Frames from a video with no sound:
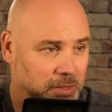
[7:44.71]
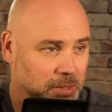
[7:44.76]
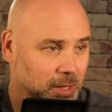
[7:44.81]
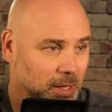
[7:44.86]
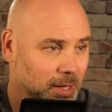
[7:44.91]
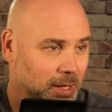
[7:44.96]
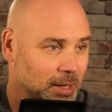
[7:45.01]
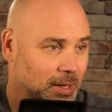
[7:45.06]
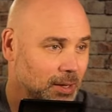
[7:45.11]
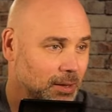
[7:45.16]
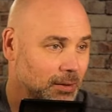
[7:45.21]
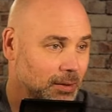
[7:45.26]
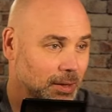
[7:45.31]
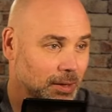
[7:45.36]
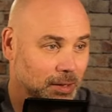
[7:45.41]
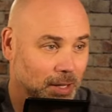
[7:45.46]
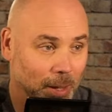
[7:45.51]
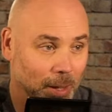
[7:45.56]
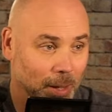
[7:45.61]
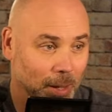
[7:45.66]

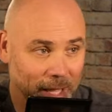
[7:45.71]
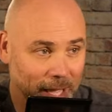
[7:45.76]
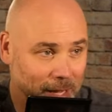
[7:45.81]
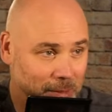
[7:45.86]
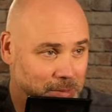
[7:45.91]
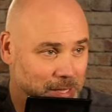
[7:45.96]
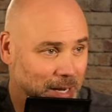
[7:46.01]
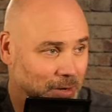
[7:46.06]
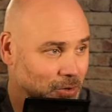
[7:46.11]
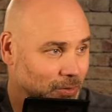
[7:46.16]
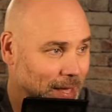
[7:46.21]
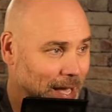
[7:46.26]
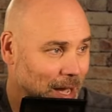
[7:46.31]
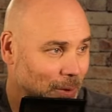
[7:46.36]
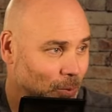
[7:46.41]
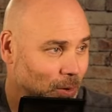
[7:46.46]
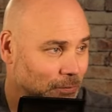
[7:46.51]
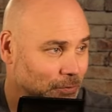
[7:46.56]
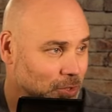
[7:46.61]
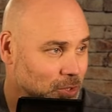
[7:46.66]
A couple games after that,
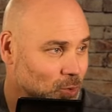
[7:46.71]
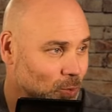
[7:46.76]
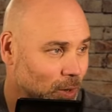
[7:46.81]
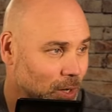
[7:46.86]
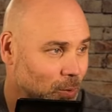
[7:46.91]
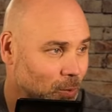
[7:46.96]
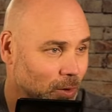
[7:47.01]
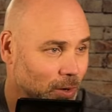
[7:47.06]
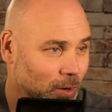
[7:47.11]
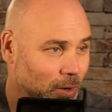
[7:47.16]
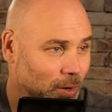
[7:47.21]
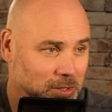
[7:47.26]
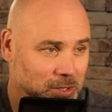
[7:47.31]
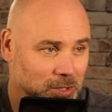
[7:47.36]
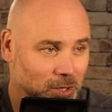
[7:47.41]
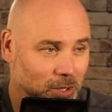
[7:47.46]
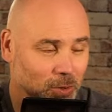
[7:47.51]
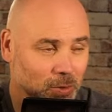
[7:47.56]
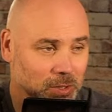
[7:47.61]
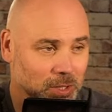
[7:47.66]
went for 21 against
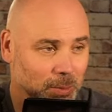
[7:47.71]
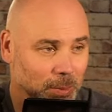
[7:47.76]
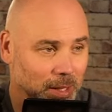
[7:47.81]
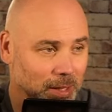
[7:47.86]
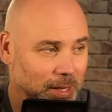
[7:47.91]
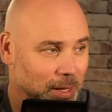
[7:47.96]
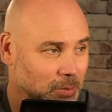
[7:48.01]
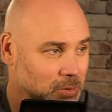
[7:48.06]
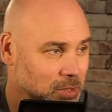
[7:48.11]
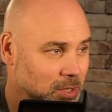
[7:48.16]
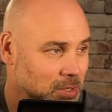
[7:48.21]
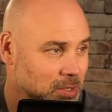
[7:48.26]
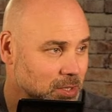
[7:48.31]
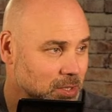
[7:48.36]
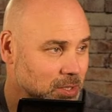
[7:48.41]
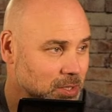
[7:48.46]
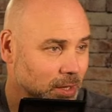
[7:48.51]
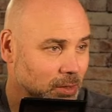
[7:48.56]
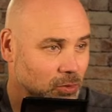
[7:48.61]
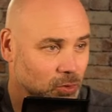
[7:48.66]
Duke. Seemed like that was his
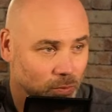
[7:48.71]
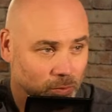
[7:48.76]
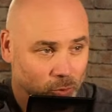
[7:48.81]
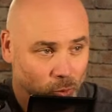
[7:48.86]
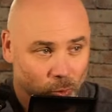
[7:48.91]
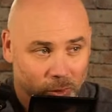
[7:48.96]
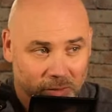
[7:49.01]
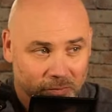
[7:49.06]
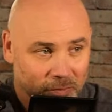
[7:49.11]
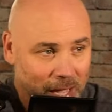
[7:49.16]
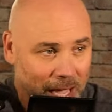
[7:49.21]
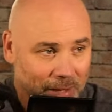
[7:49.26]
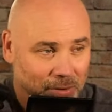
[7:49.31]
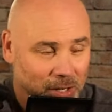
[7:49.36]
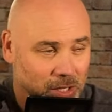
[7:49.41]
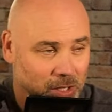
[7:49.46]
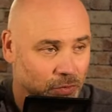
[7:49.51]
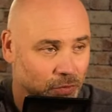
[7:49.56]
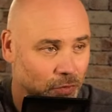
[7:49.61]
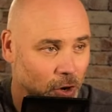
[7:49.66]
ceiling. 25
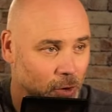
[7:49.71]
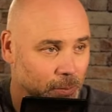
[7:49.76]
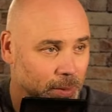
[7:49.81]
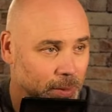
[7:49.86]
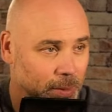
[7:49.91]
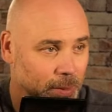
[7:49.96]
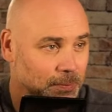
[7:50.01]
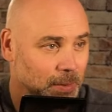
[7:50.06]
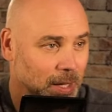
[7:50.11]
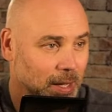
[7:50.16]
against Furman.